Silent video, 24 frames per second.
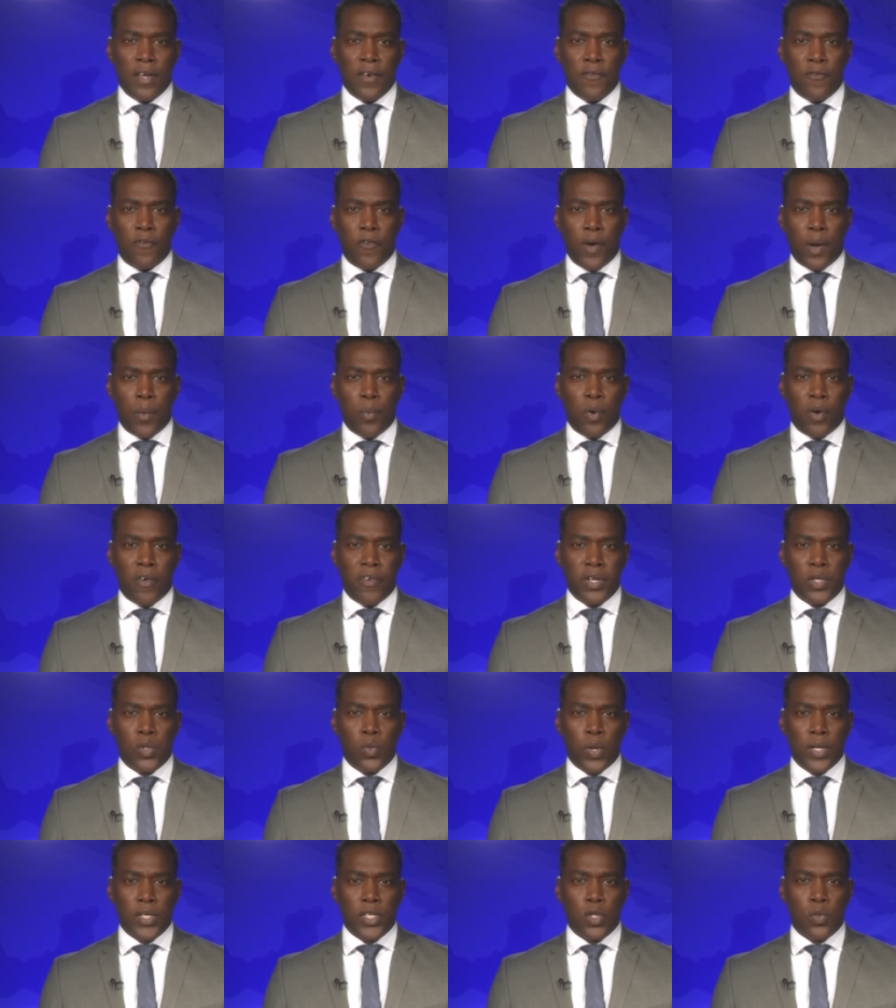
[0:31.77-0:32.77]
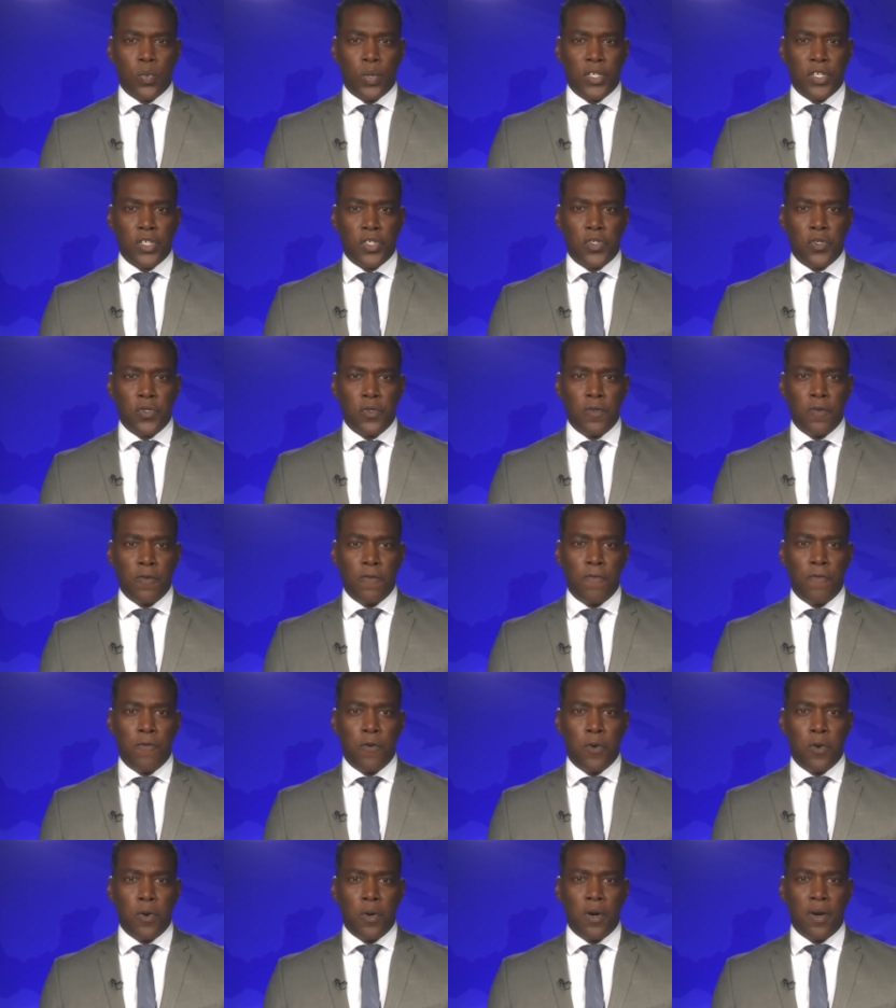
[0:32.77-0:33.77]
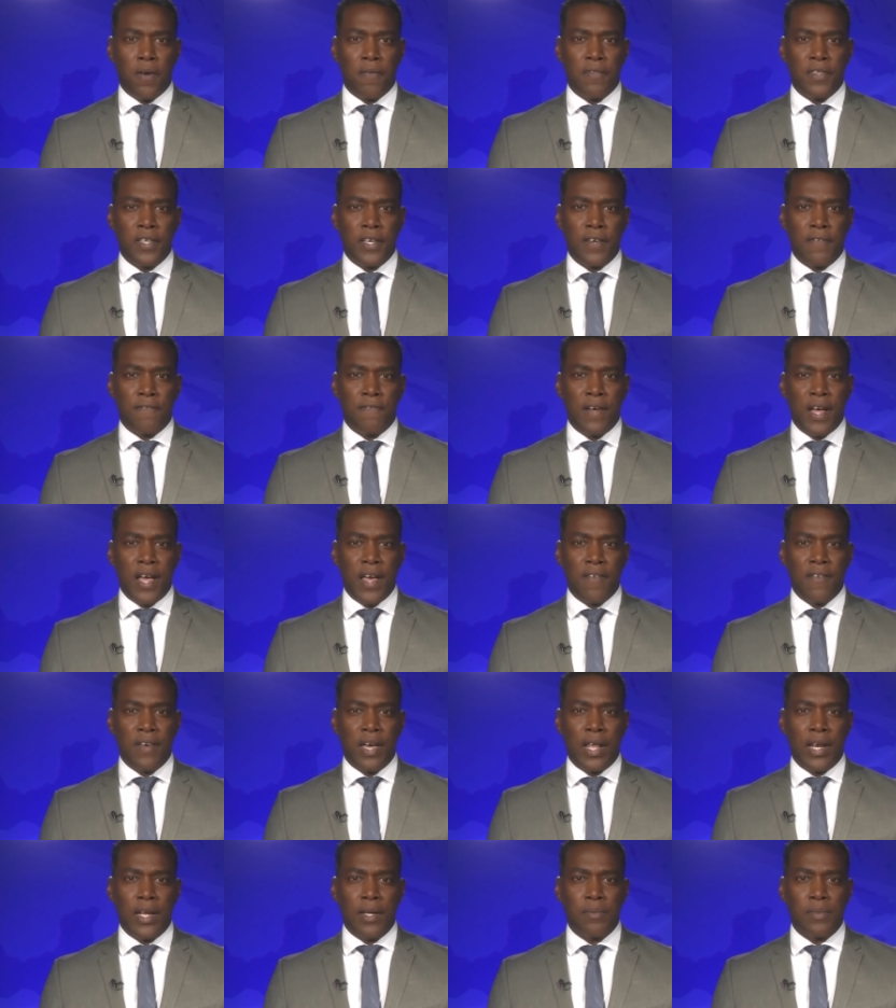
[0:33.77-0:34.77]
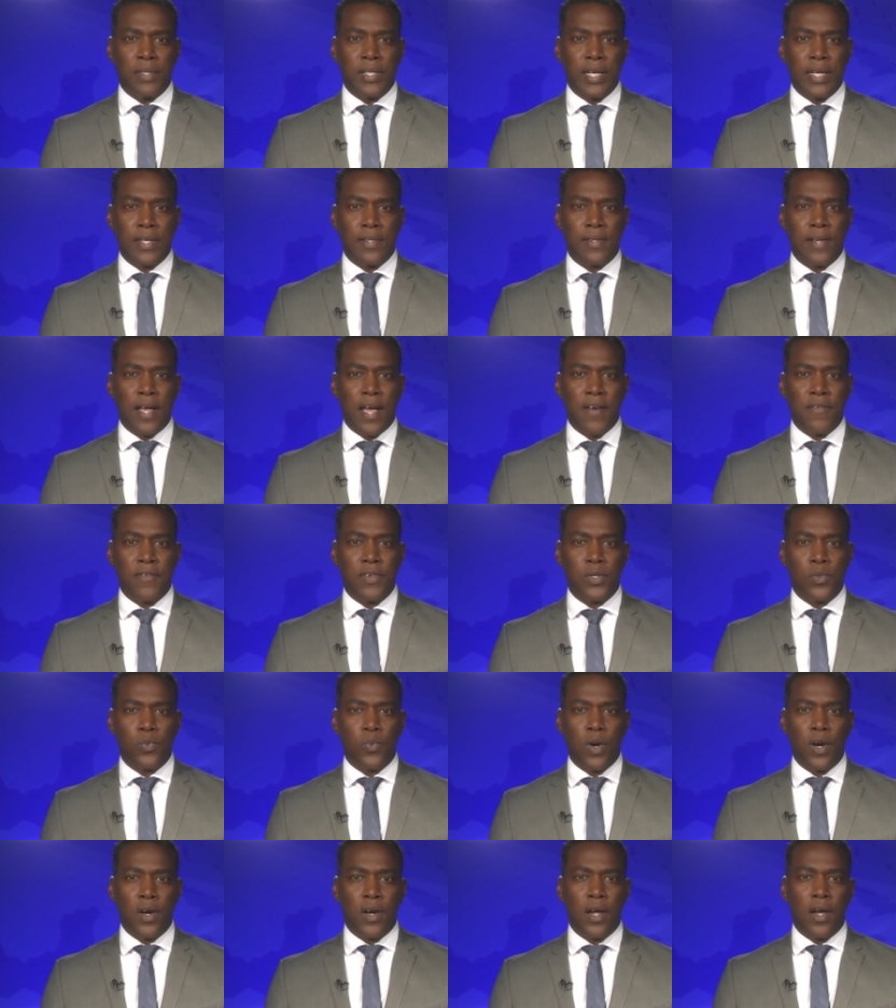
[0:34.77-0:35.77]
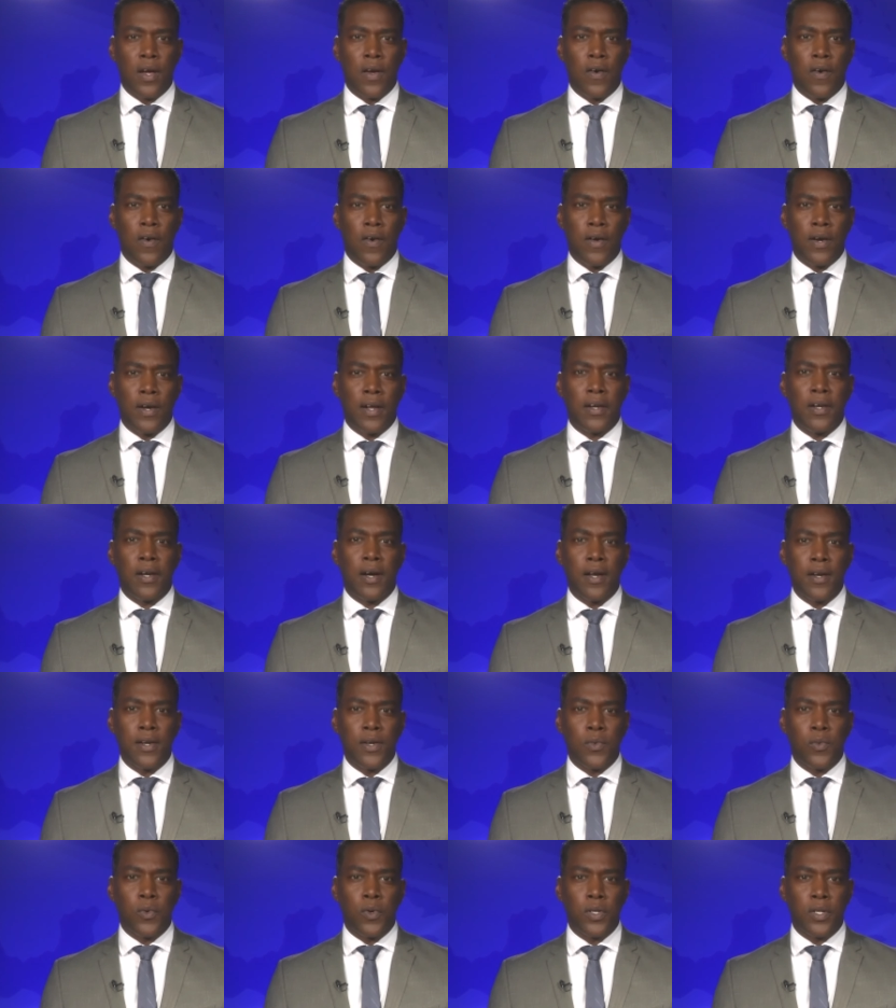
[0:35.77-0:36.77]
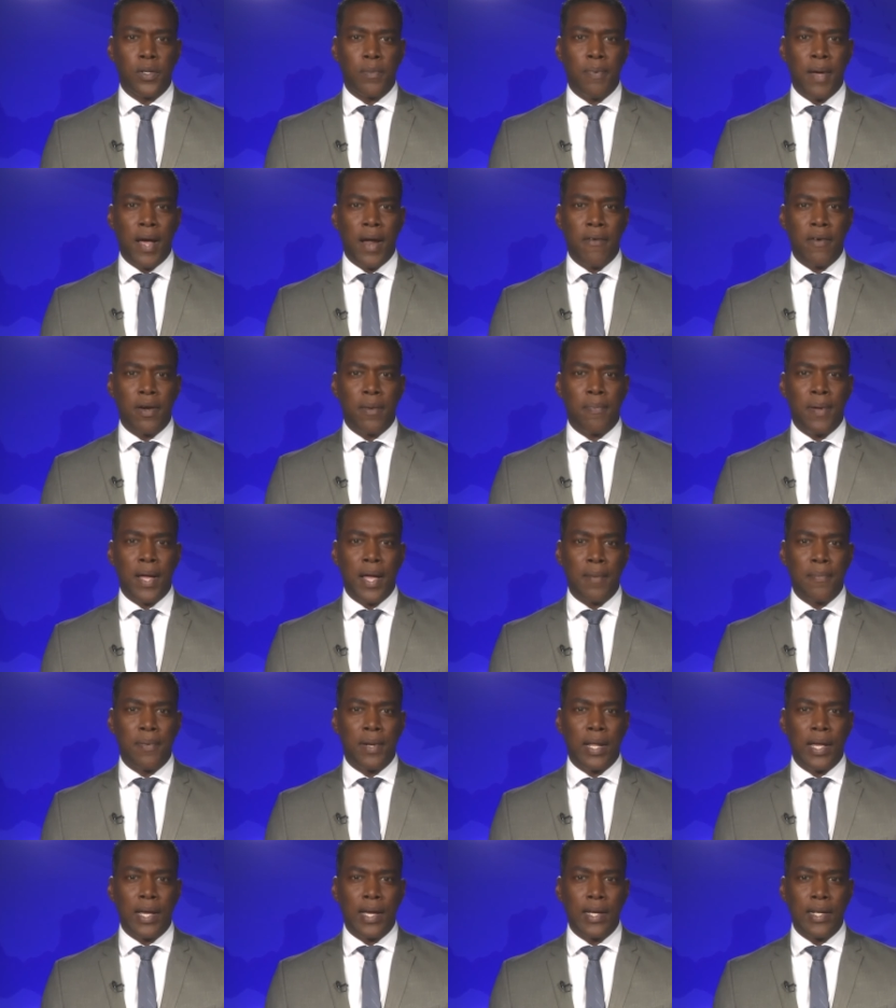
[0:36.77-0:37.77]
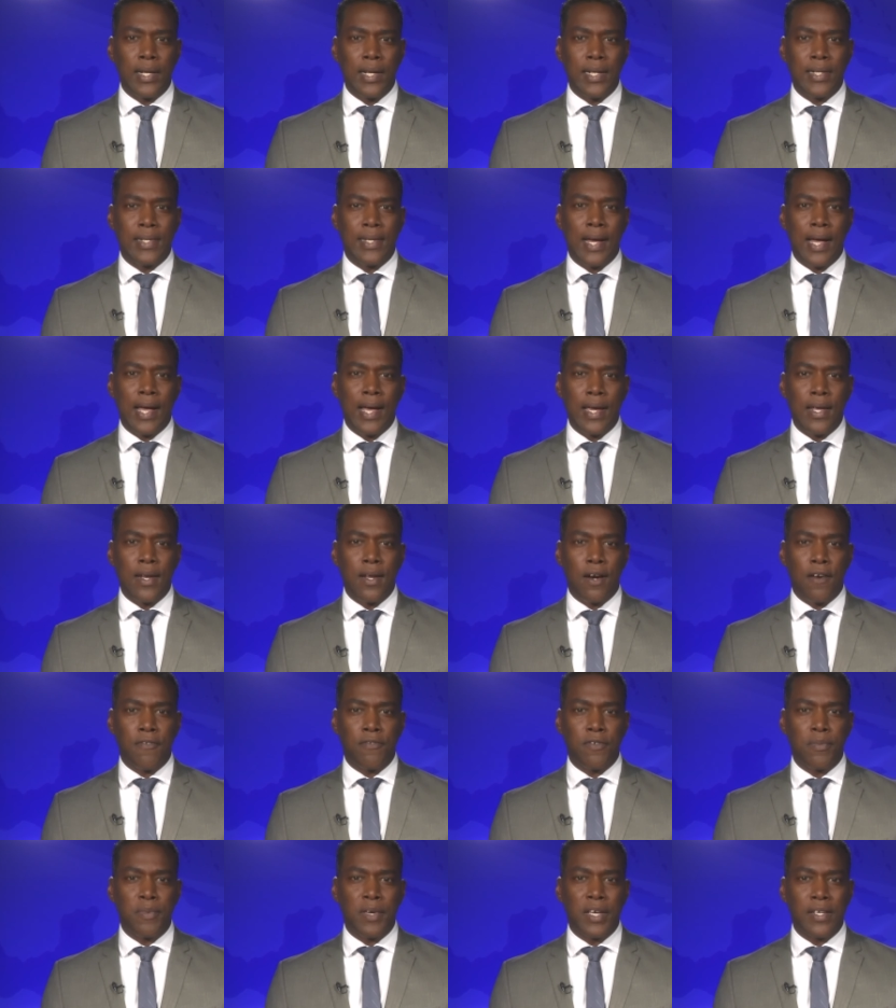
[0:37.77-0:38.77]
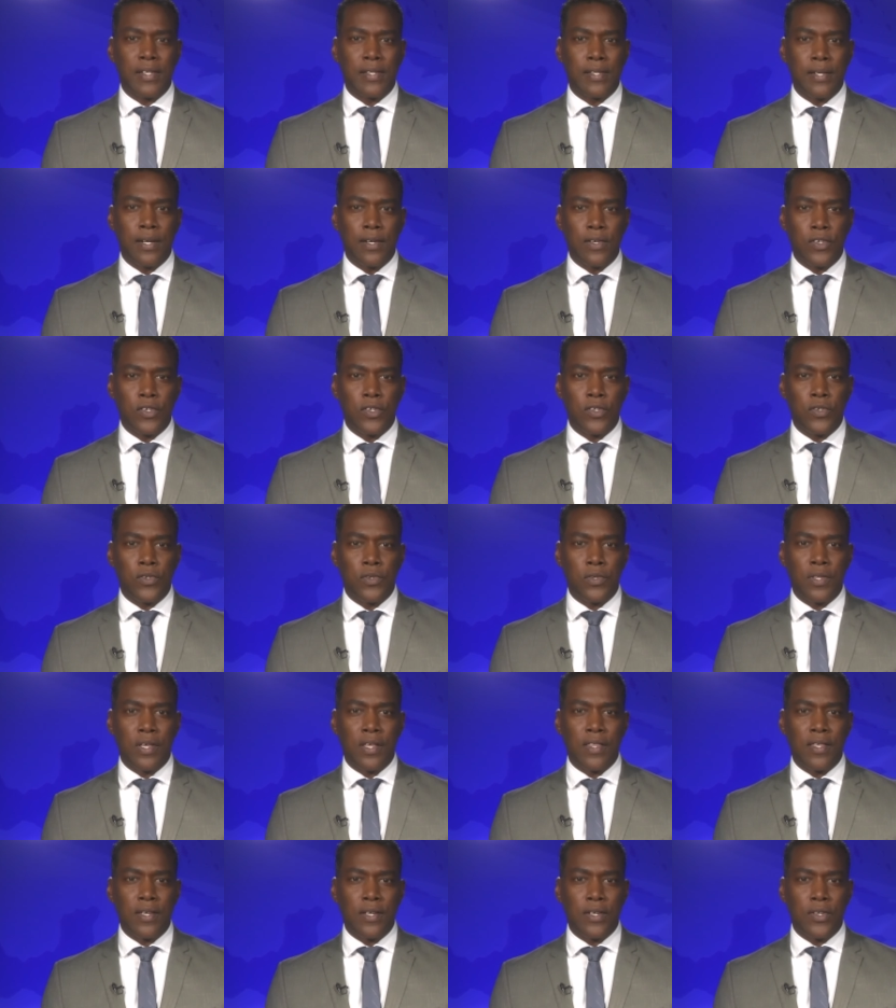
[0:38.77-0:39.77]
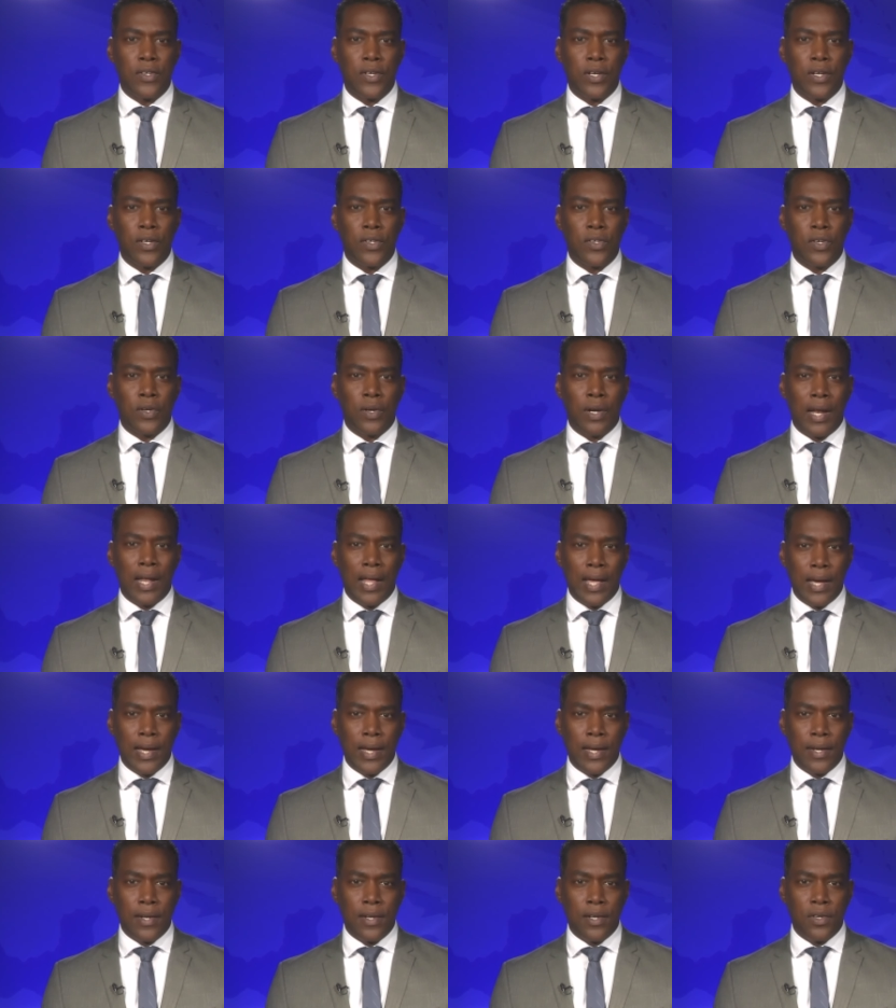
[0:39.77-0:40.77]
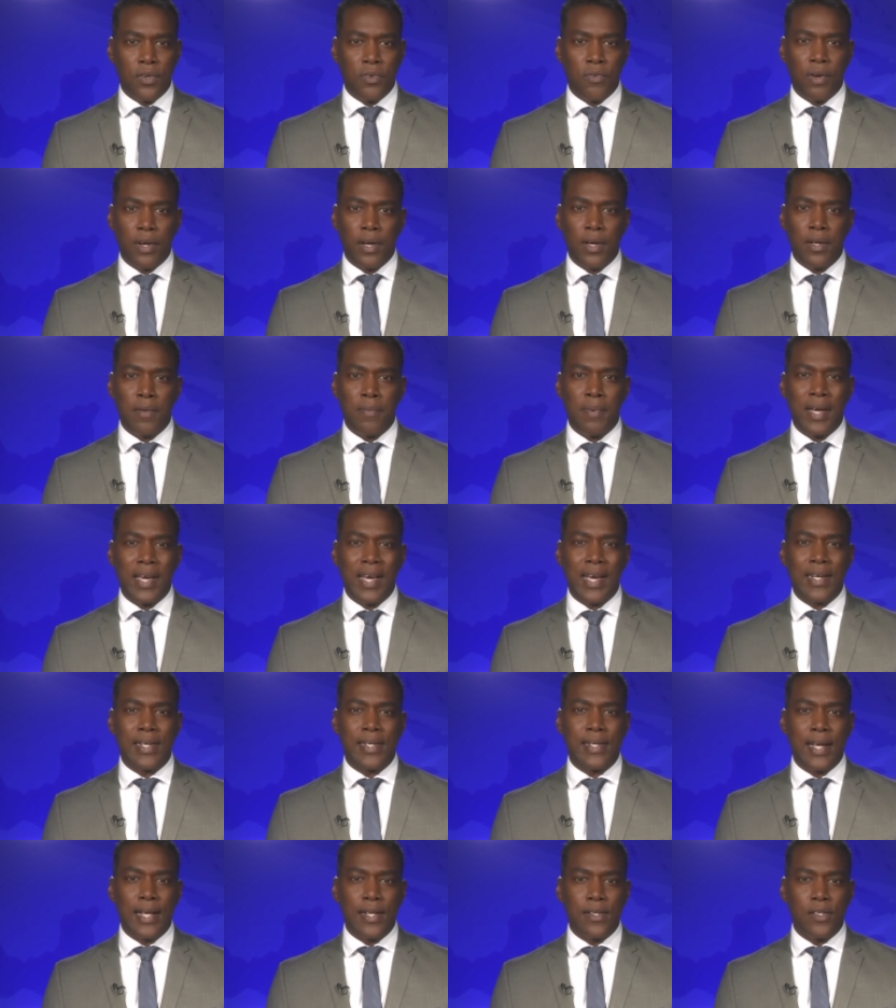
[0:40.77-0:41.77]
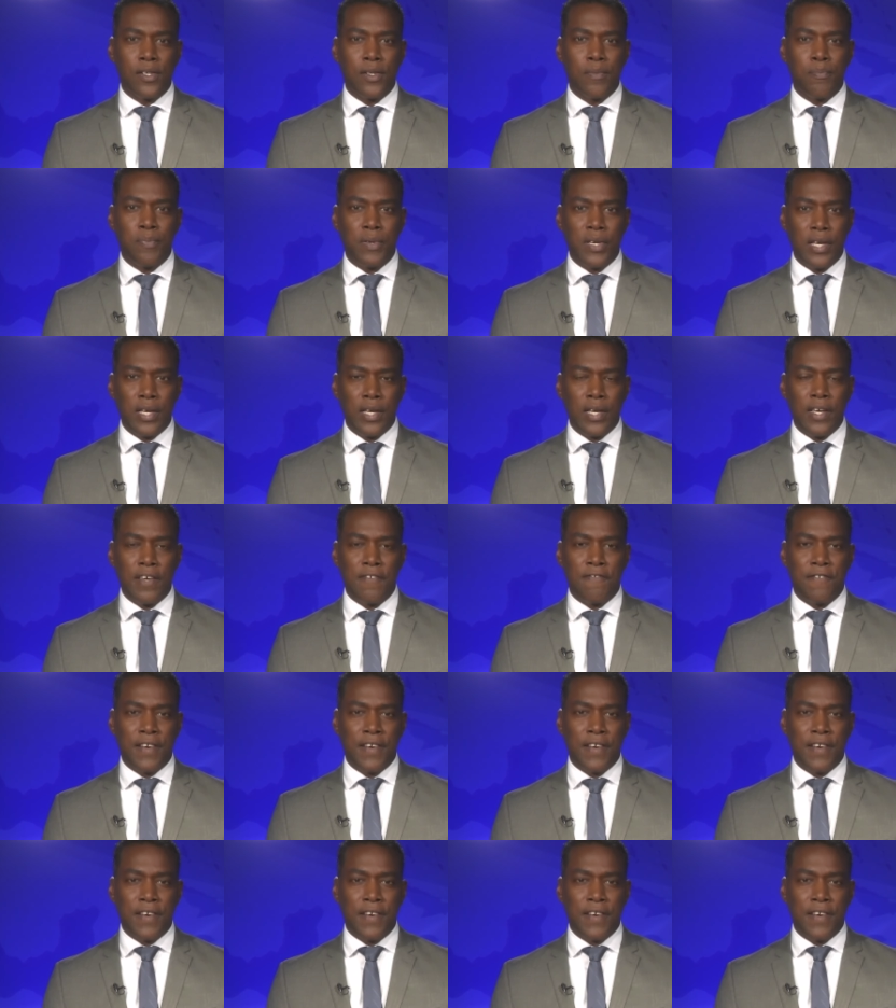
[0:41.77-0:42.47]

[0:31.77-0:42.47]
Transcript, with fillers: In February twenty twenty-two, four of the five L M C S divers working on an underwater Paria pipeline died after being sucked into the thirty-inch line triggered by a Delta P